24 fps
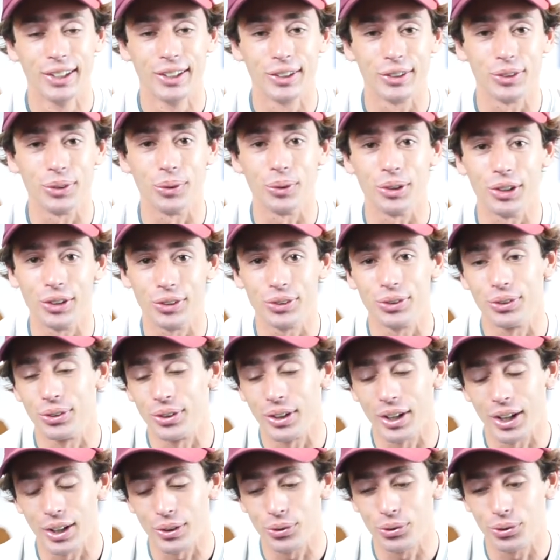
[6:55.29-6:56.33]
doing it to you
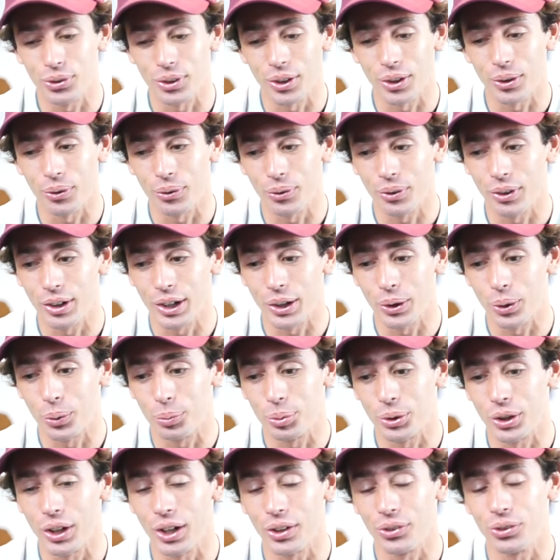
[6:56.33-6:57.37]
guys. So I hope
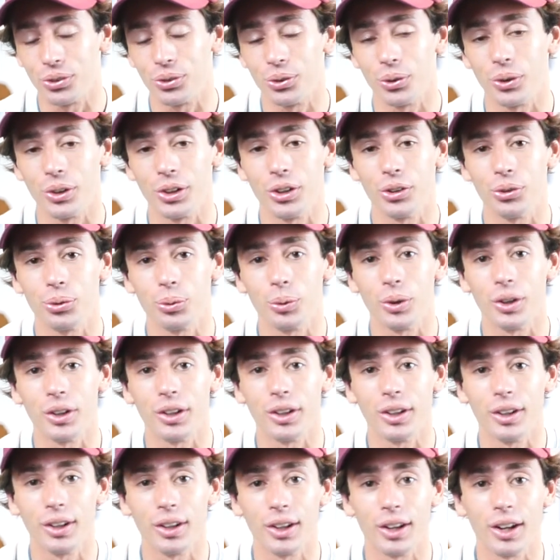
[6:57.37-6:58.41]
you guys enjoyed this
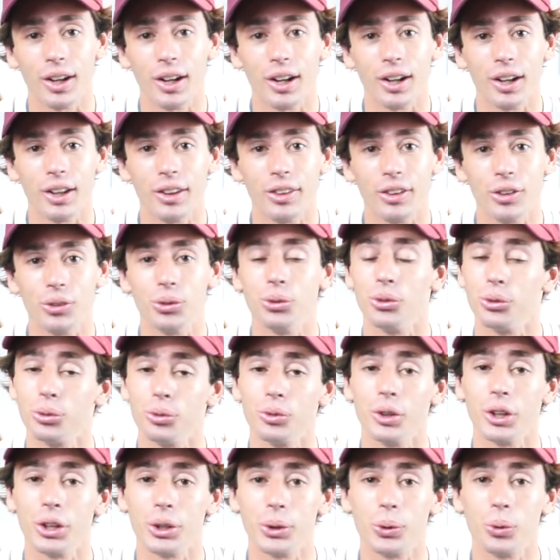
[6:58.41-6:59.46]
one. This was
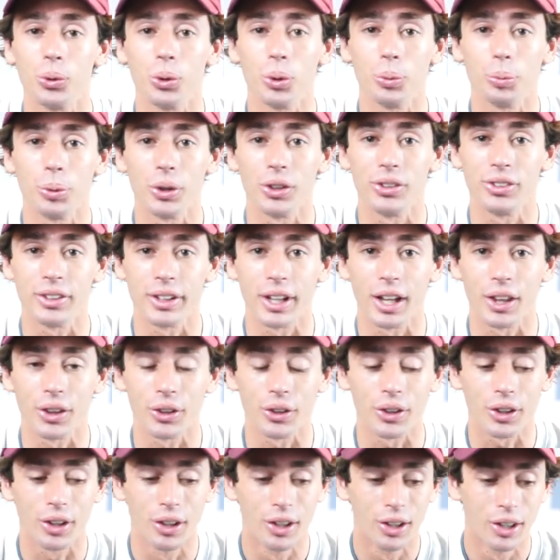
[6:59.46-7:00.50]
really cool putting
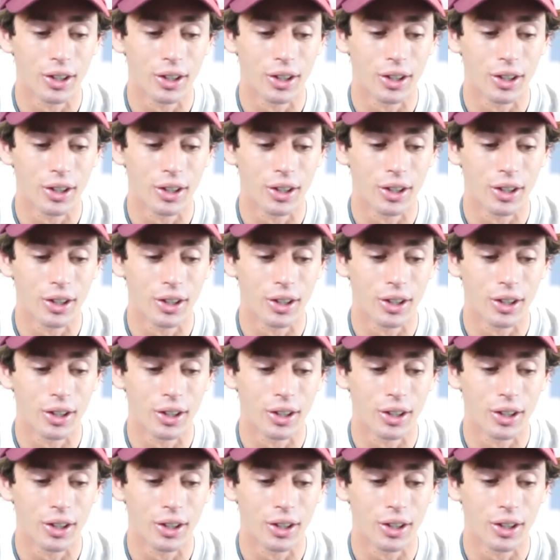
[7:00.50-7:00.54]
together.